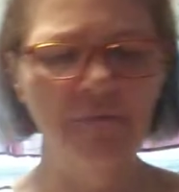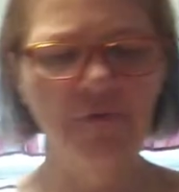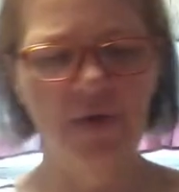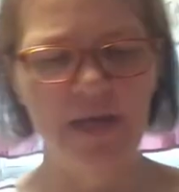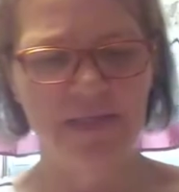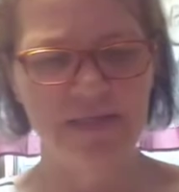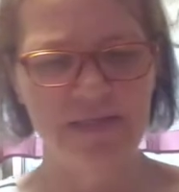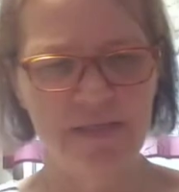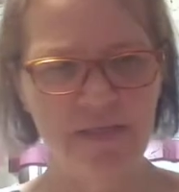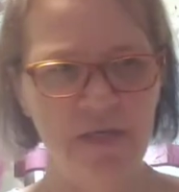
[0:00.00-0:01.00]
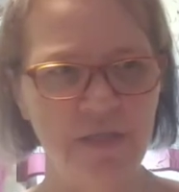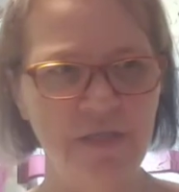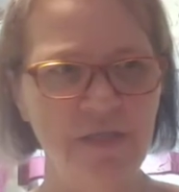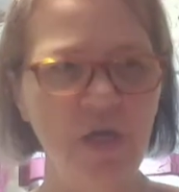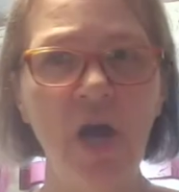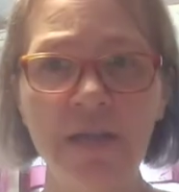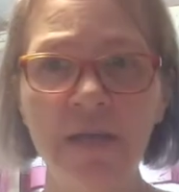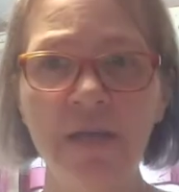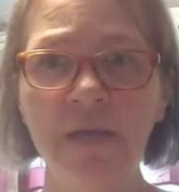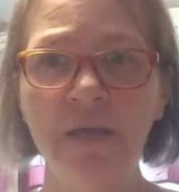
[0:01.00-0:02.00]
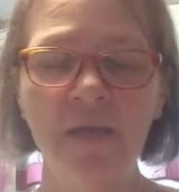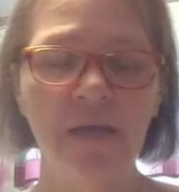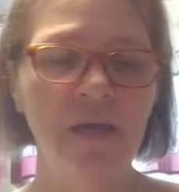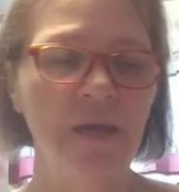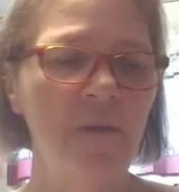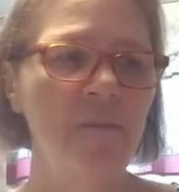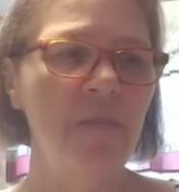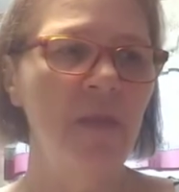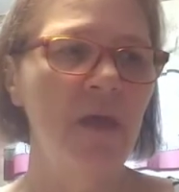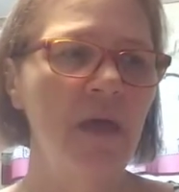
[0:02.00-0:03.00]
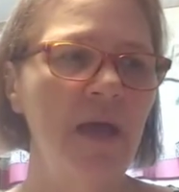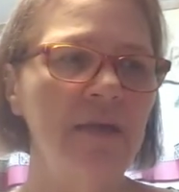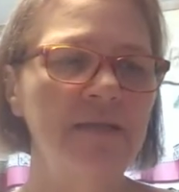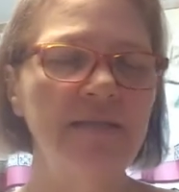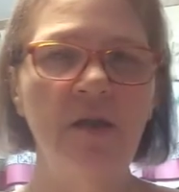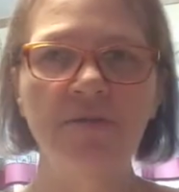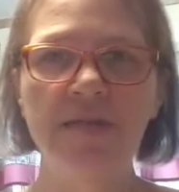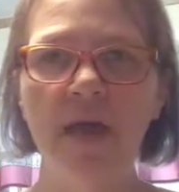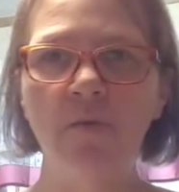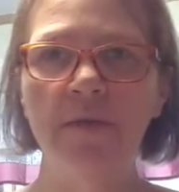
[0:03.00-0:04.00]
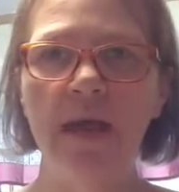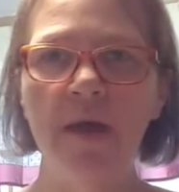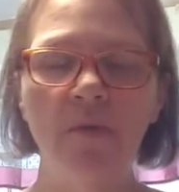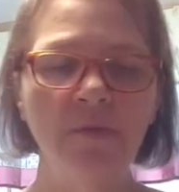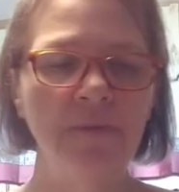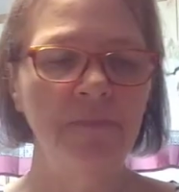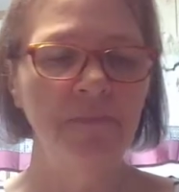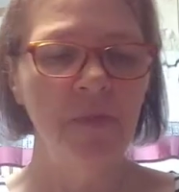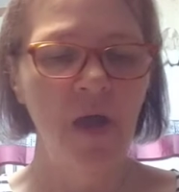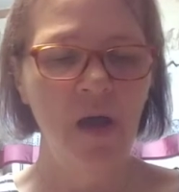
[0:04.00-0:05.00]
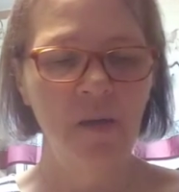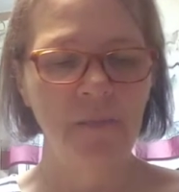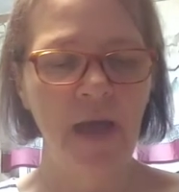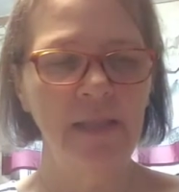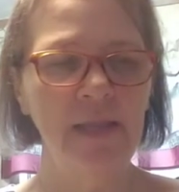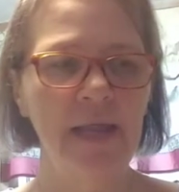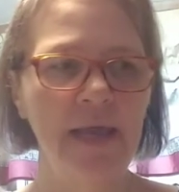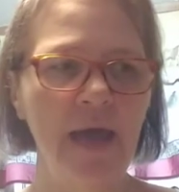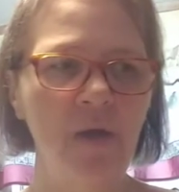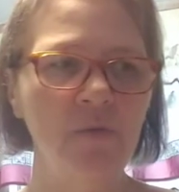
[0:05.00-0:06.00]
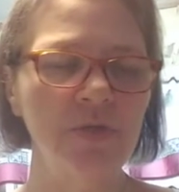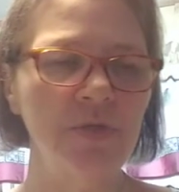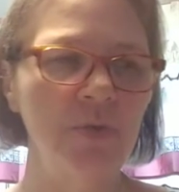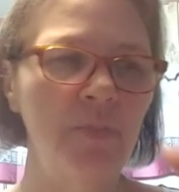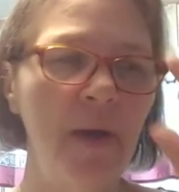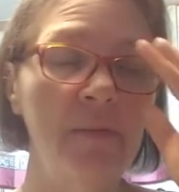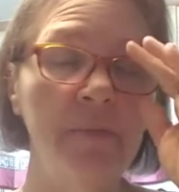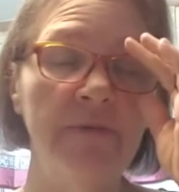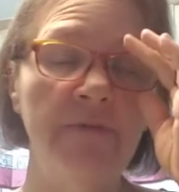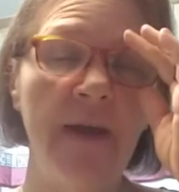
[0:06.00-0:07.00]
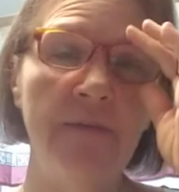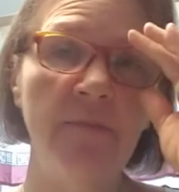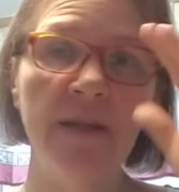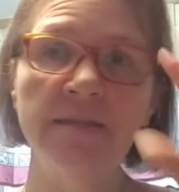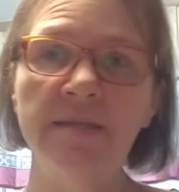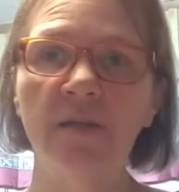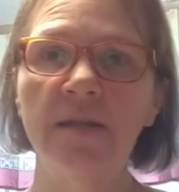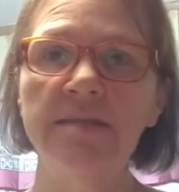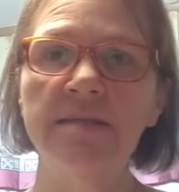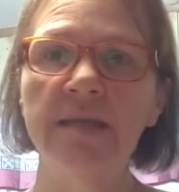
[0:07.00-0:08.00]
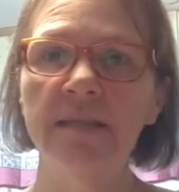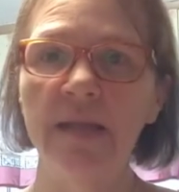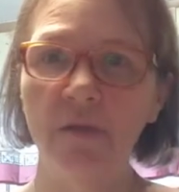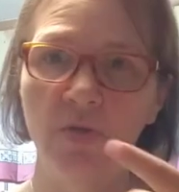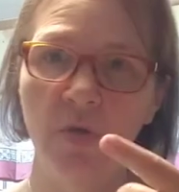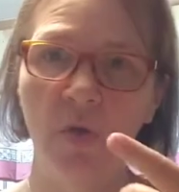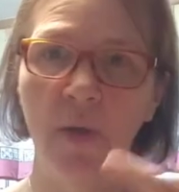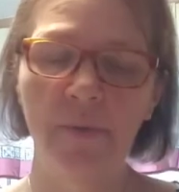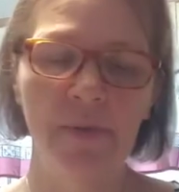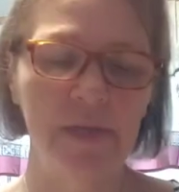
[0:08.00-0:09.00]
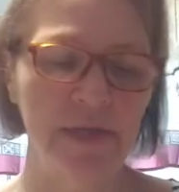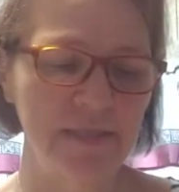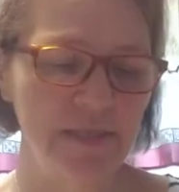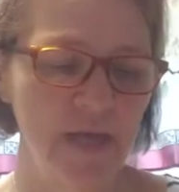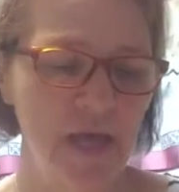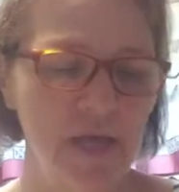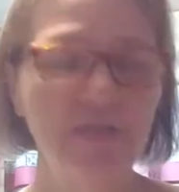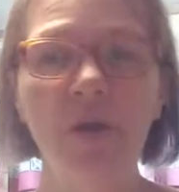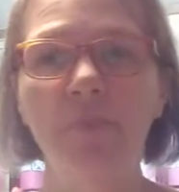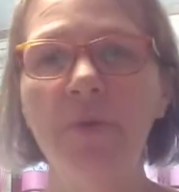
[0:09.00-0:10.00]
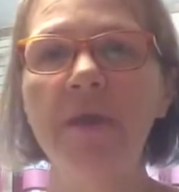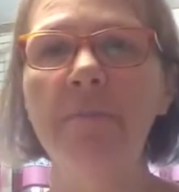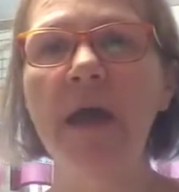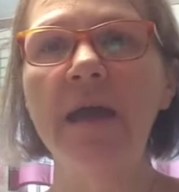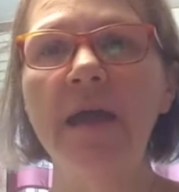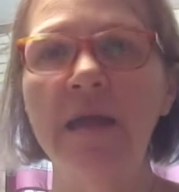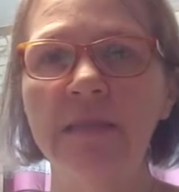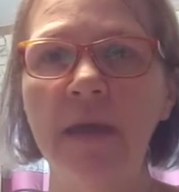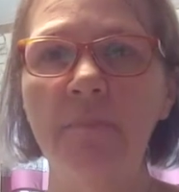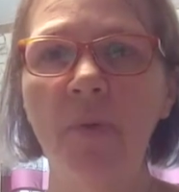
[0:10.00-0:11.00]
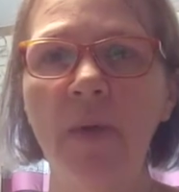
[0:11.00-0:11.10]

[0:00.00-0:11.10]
after it gets done and it starts counting down, um, I let it count to probably five minutes. I'll let it sit, then I'll do a quick release. So I'll bring it back at that